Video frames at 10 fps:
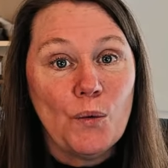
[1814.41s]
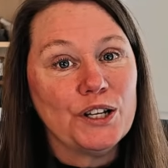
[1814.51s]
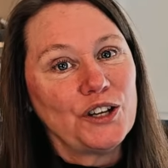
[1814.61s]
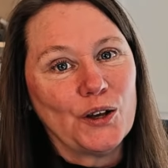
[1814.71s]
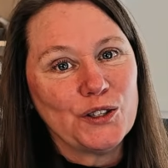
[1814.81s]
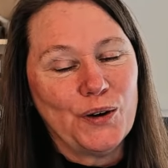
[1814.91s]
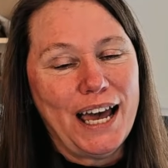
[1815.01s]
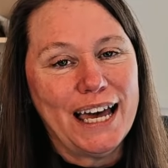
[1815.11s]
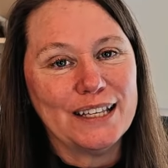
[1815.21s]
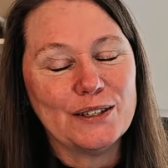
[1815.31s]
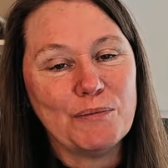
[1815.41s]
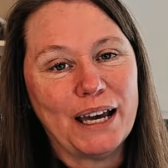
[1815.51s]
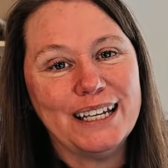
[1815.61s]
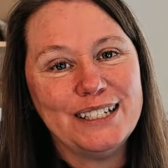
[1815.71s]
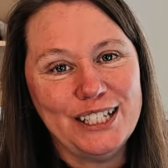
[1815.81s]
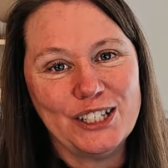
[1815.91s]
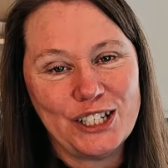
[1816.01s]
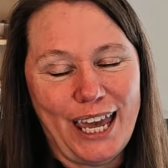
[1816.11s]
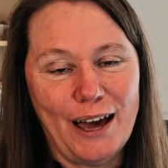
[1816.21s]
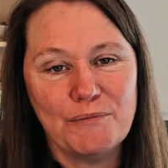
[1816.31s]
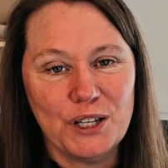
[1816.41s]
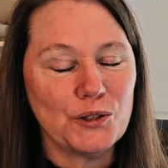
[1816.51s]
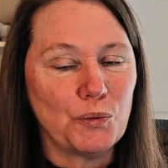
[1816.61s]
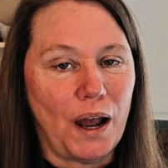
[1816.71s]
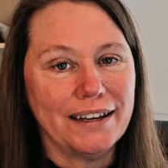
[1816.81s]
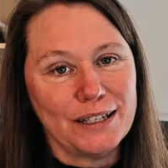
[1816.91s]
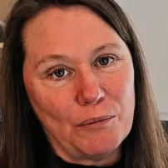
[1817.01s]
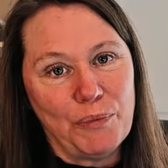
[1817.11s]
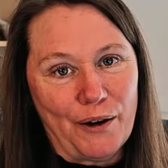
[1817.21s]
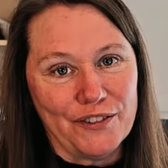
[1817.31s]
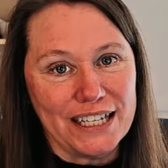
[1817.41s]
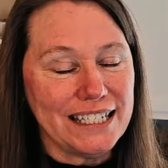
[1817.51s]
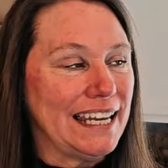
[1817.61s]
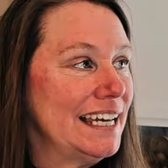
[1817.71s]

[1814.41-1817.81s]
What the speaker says: which also has my dish cabinets right above it.